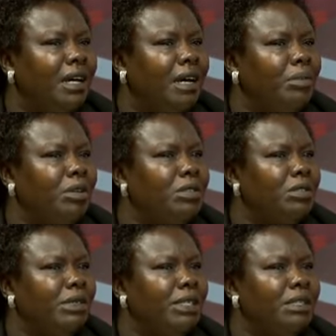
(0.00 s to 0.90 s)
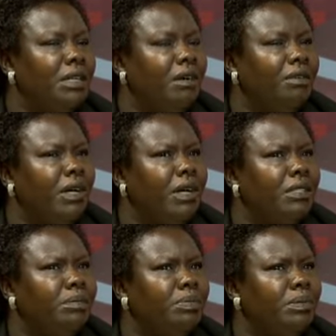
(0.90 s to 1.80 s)
because we didn't have a
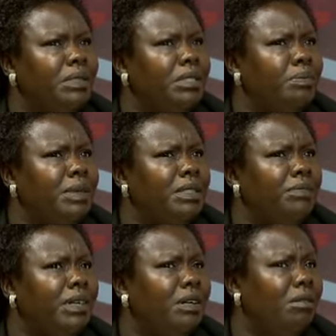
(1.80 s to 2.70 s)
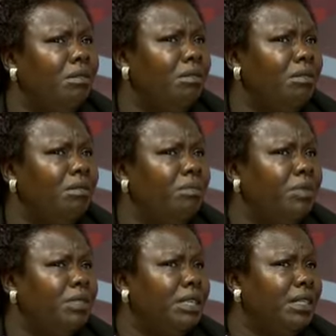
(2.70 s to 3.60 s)
specific law
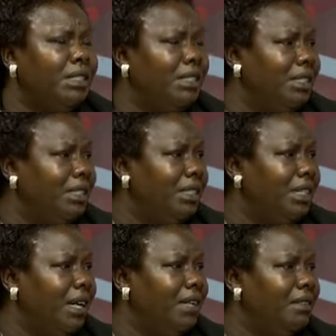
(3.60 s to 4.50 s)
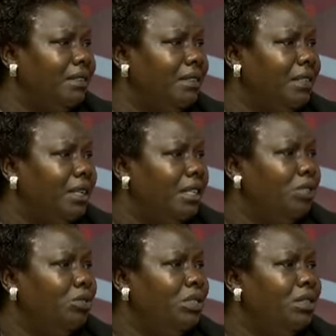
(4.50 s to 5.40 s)
protecting this girl.
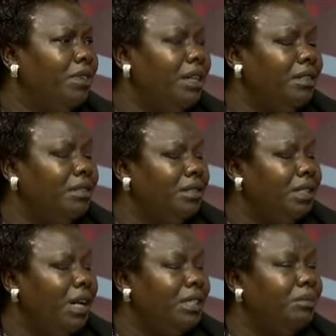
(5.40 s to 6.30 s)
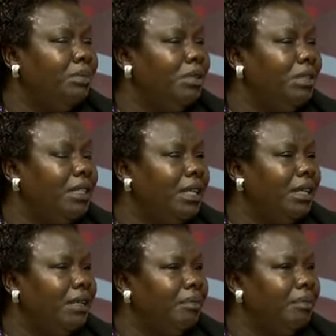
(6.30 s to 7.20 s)
She was even cut beyond the